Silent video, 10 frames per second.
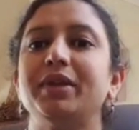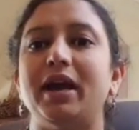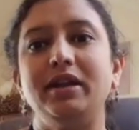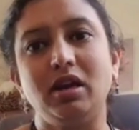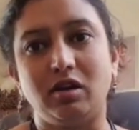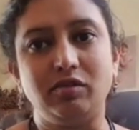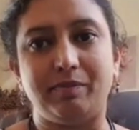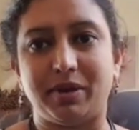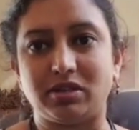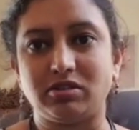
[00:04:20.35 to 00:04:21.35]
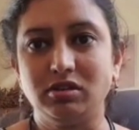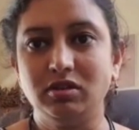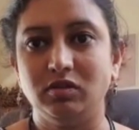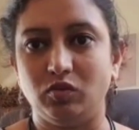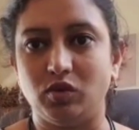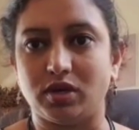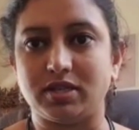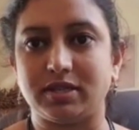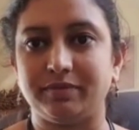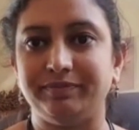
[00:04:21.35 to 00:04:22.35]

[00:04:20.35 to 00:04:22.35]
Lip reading: and how aperture works.